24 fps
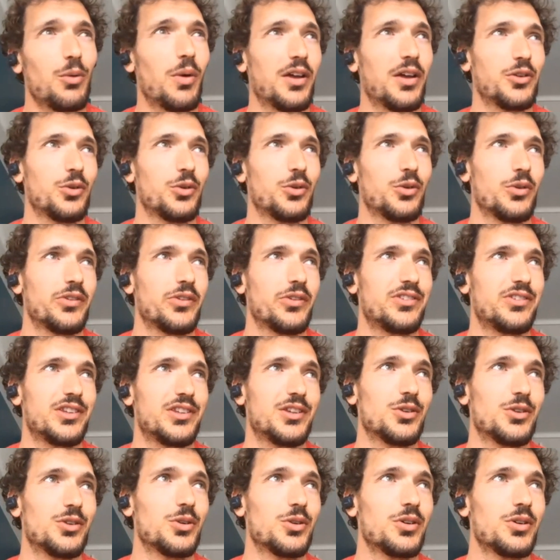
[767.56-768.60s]
where the
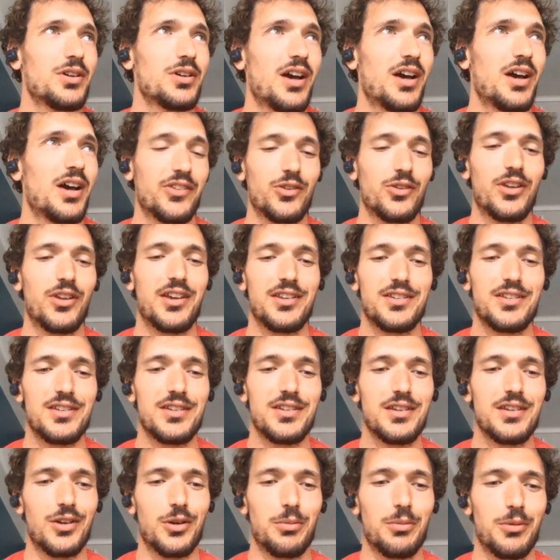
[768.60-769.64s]
CEO has an
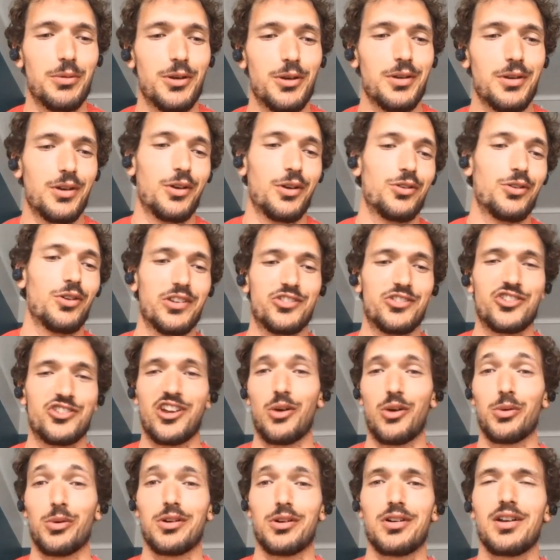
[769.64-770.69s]
idea under his
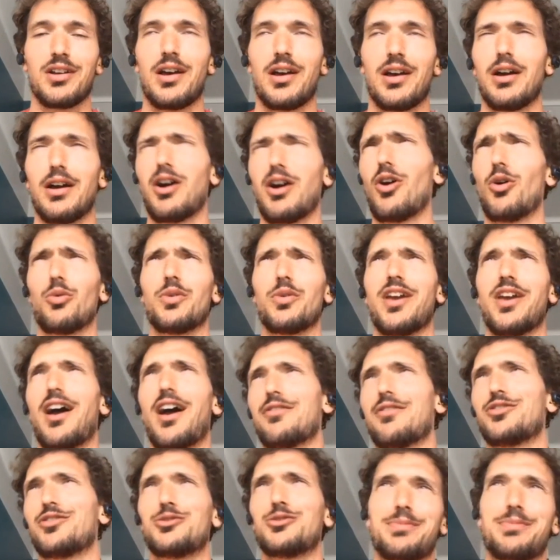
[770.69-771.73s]
shower. Oh, we
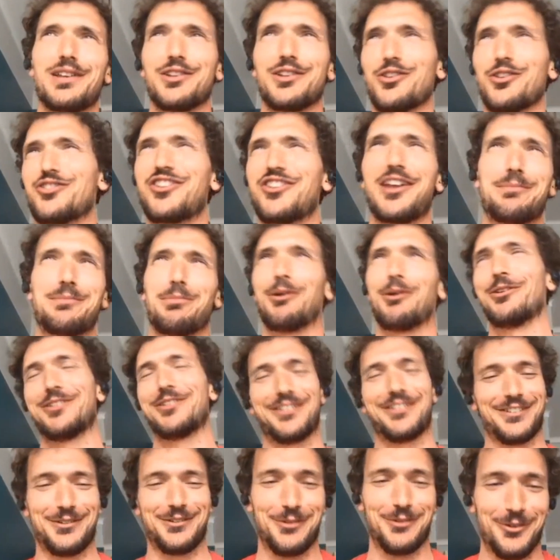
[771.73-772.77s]
have to build a
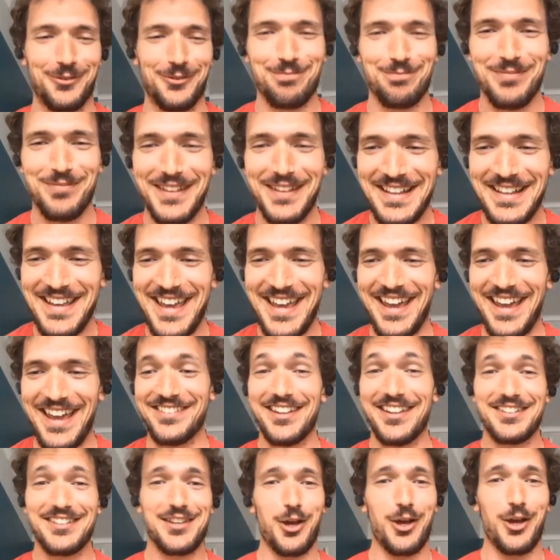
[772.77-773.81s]
chatbot, and
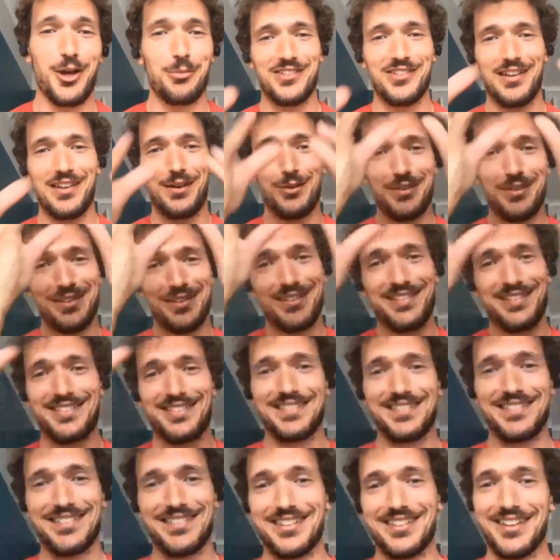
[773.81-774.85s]
that comes down.
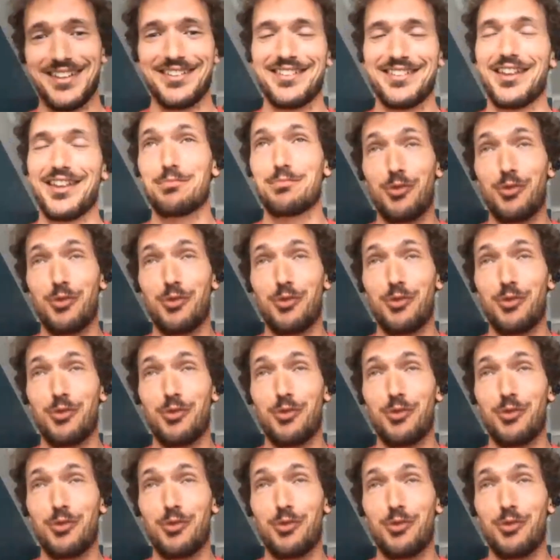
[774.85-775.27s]
Then that